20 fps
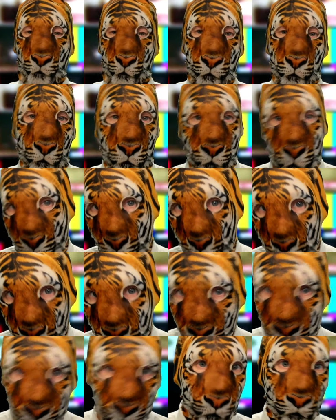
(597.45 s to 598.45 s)
Officials said, yeah,
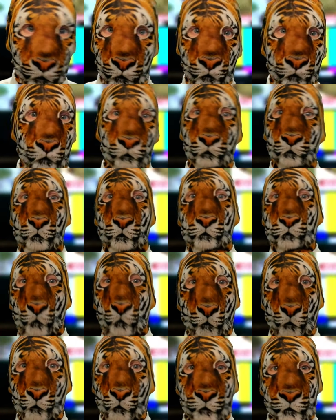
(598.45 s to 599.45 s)

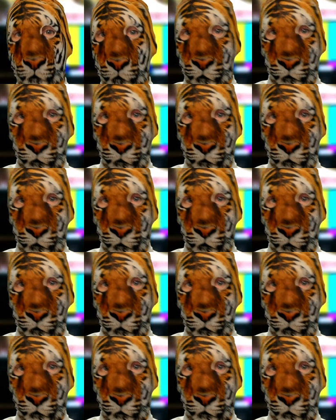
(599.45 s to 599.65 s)
It's always